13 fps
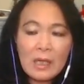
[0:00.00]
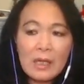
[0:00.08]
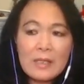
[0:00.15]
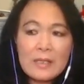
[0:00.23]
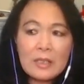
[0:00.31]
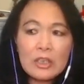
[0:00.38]

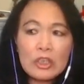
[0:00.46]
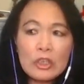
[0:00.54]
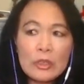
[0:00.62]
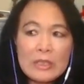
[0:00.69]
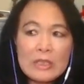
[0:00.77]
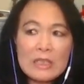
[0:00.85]
He's a
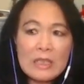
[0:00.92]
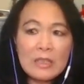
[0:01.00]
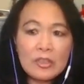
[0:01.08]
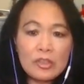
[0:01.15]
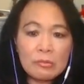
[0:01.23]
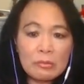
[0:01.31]
good
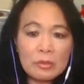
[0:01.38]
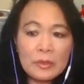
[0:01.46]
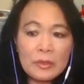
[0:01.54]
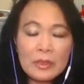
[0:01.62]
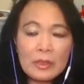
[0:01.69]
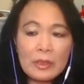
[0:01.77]
deed
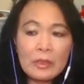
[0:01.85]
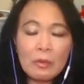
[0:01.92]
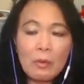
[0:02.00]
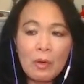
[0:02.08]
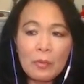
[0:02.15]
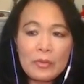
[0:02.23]
doer and
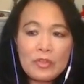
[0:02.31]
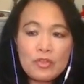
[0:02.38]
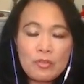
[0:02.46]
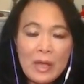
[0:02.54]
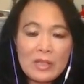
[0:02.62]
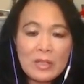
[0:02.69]
always
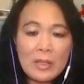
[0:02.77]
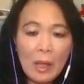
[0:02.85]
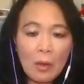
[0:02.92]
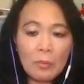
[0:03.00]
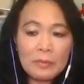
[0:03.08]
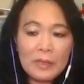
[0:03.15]
tries to
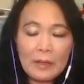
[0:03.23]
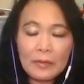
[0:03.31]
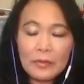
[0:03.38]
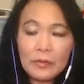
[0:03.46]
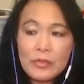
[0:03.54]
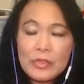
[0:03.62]
help the
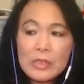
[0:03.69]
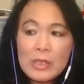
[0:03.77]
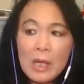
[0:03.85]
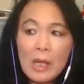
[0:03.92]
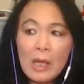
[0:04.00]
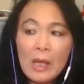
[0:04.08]
others.